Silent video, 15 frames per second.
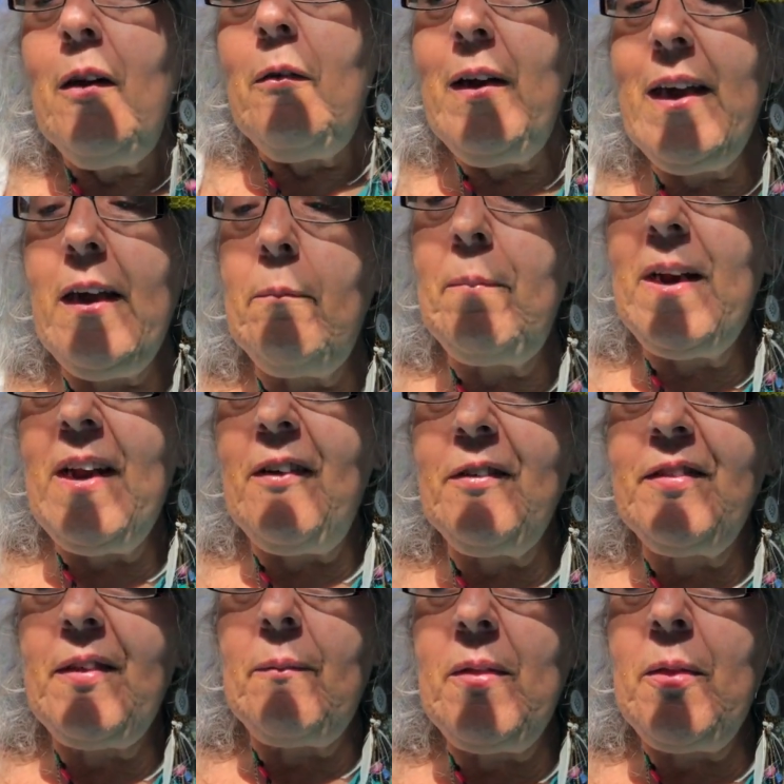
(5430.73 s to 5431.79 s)
We give below
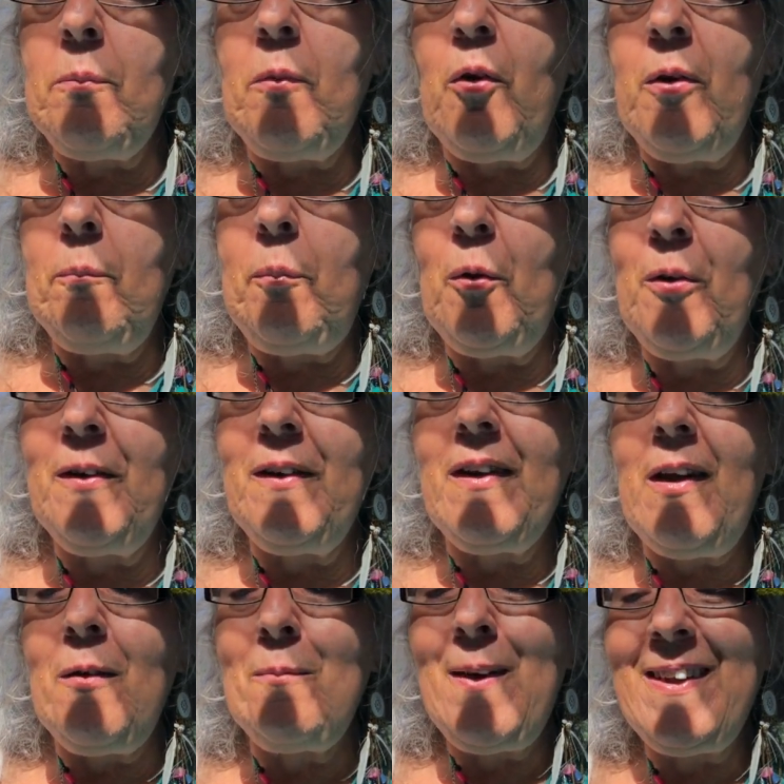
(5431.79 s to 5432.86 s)
some of the more important
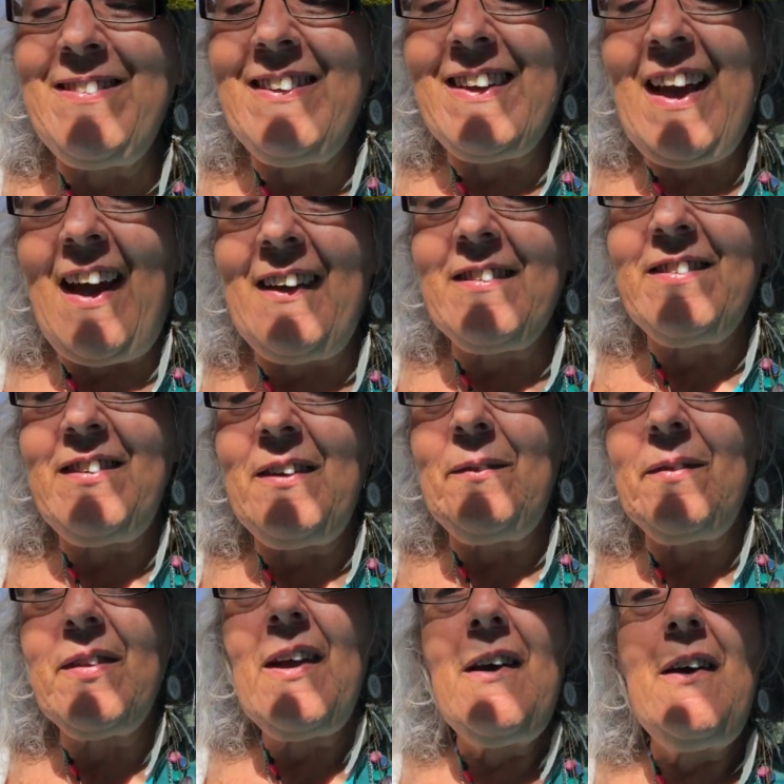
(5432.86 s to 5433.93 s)
Hermetic
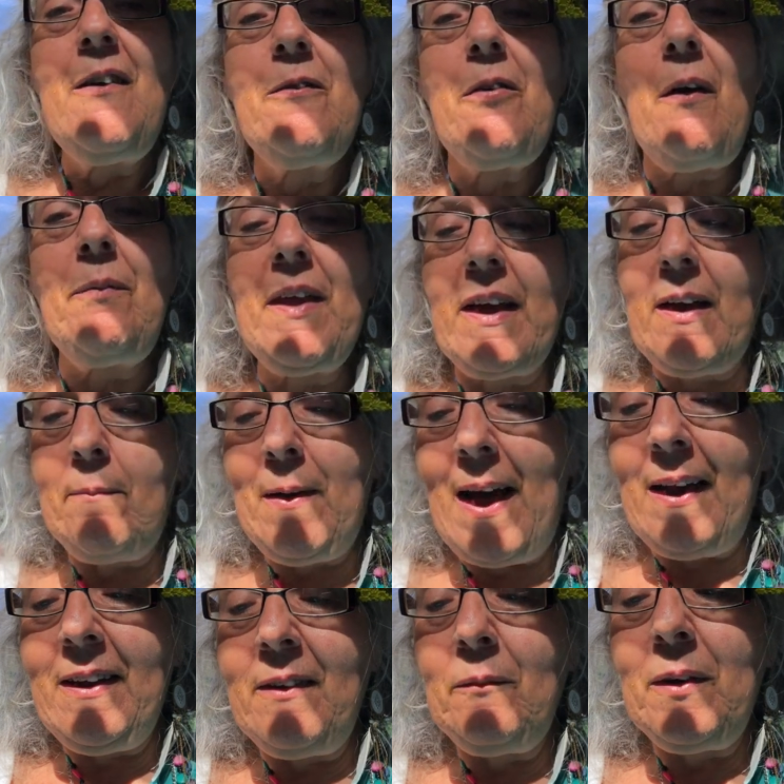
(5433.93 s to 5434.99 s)
axioms from the
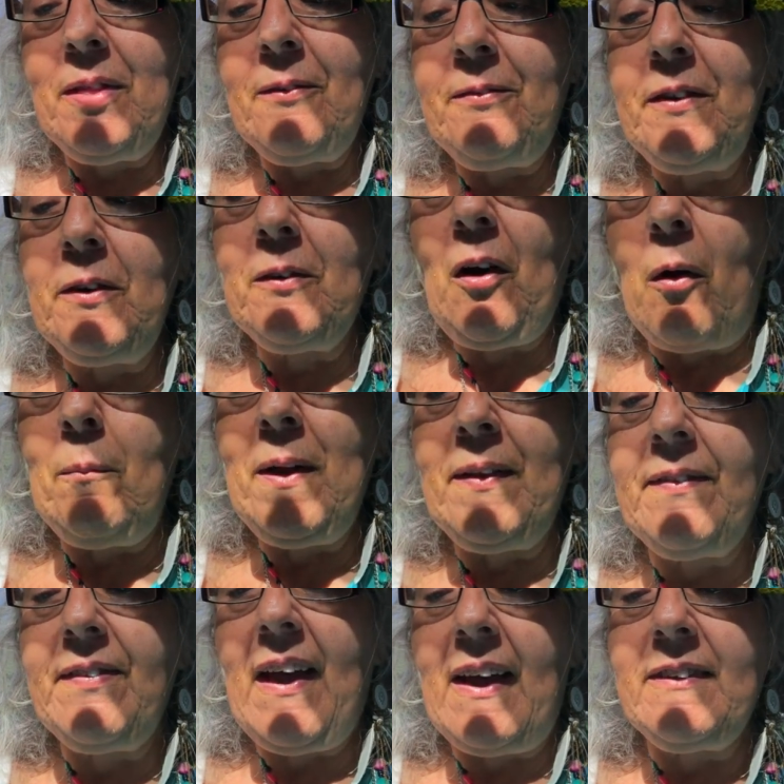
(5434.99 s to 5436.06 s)
Kybalion with a few
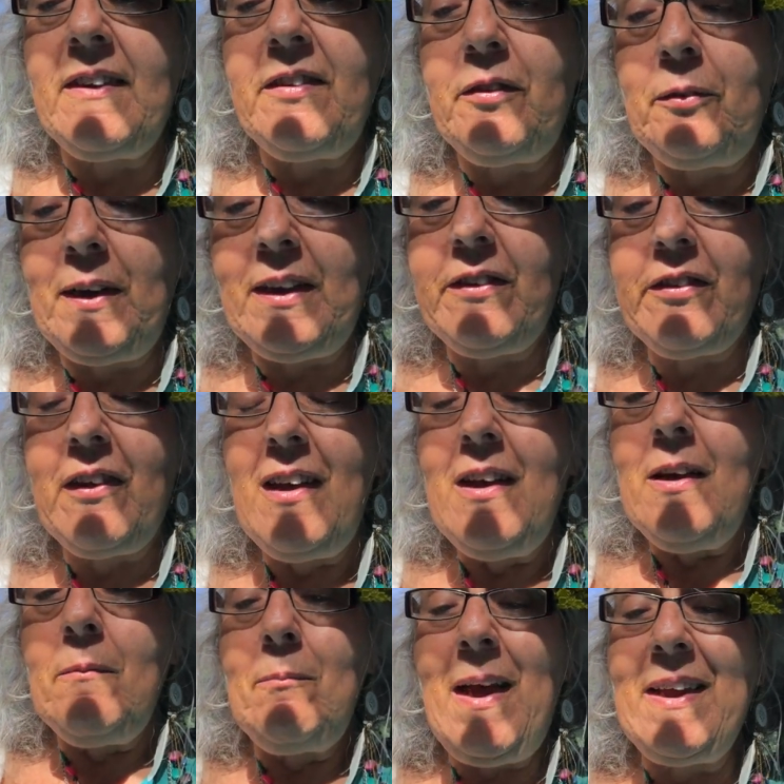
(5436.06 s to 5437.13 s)
comments added to each.
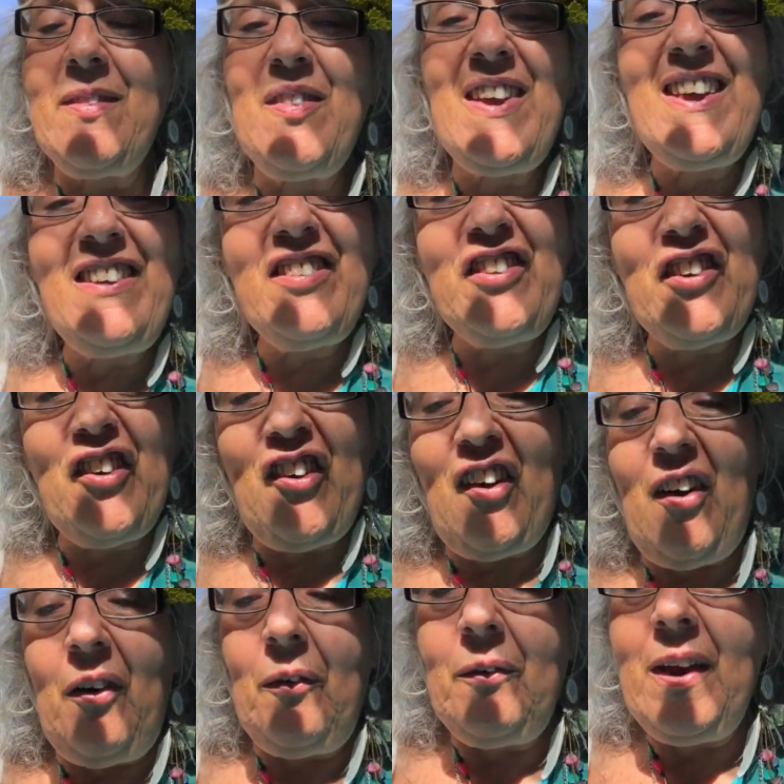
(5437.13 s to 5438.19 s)
Make these your
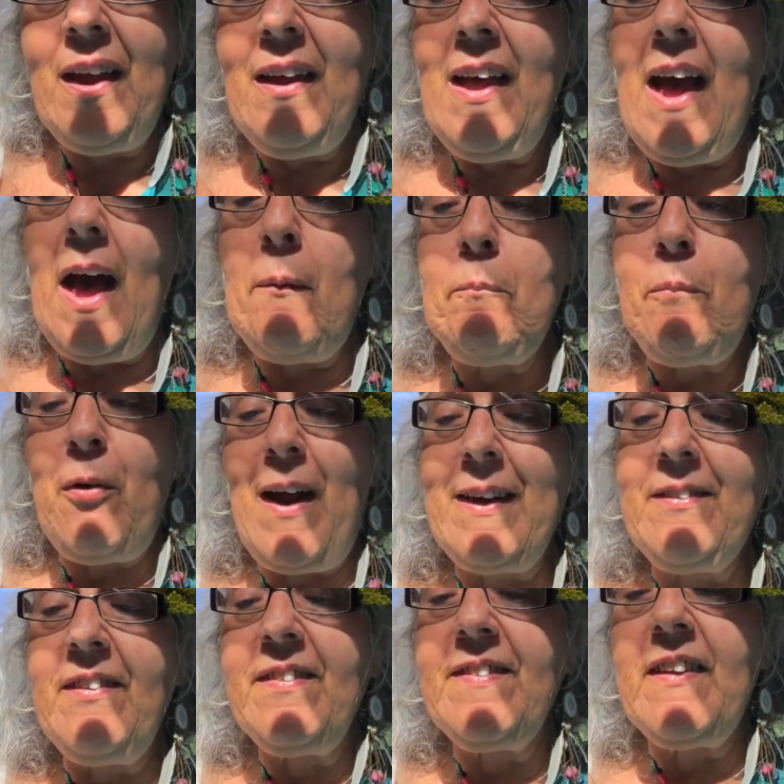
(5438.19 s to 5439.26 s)
own and
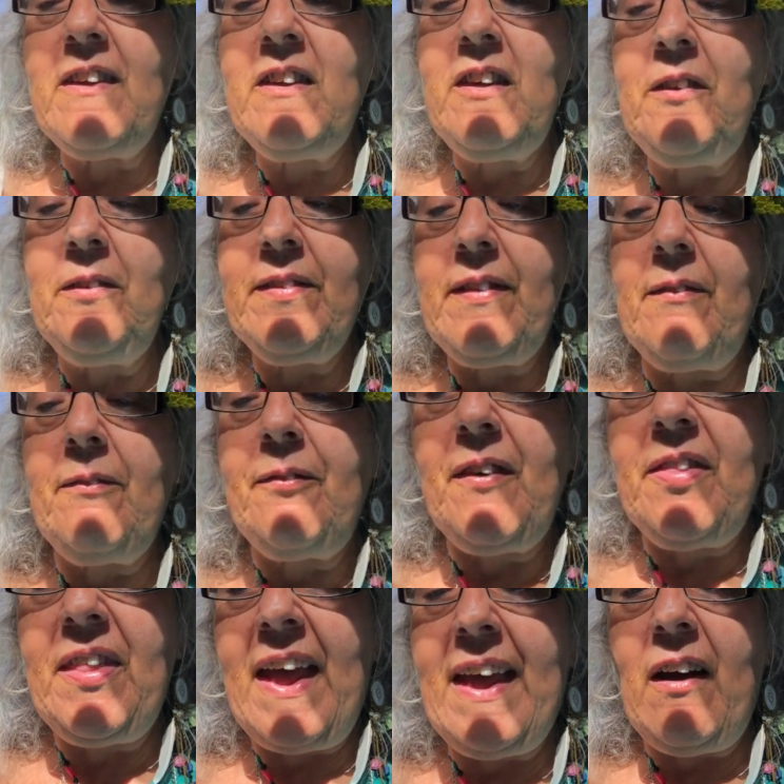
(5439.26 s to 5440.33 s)
practice and use them, for
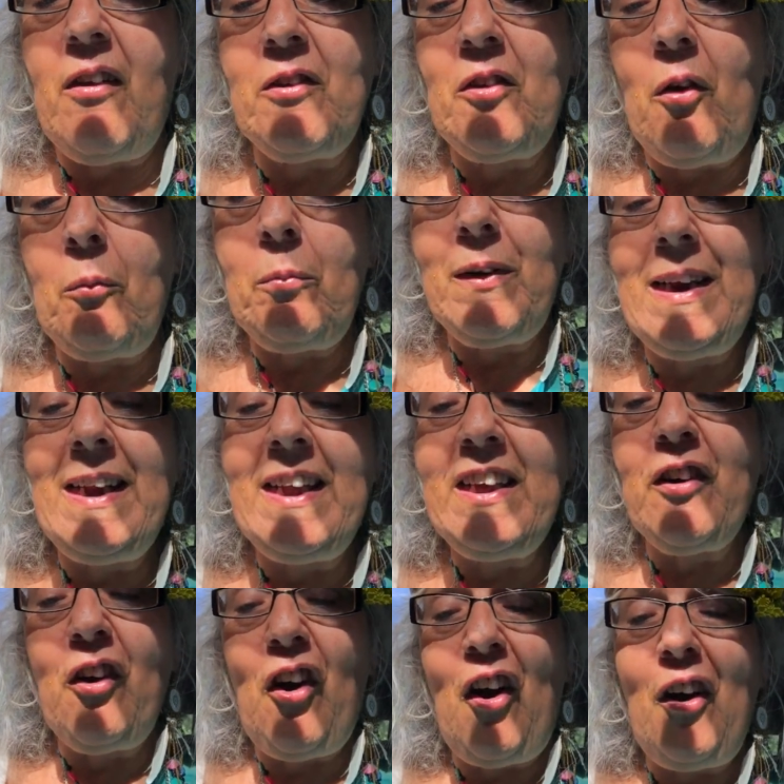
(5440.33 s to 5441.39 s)
they are not really
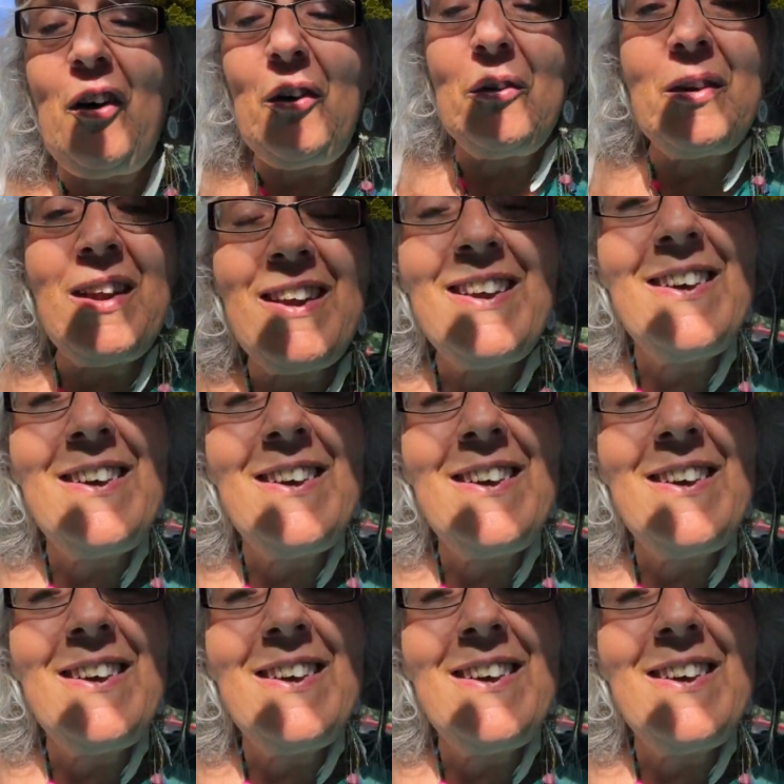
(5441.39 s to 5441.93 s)
your own